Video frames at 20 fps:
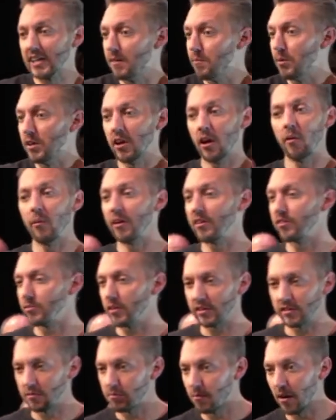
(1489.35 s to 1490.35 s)
gonna be in our
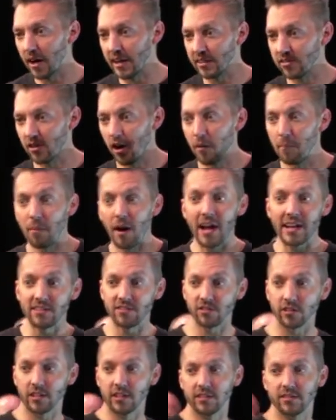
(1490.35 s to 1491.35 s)
resurrected bodies. Our
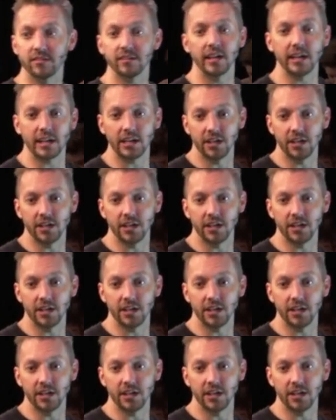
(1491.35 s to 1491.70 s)
bodies are gonna stay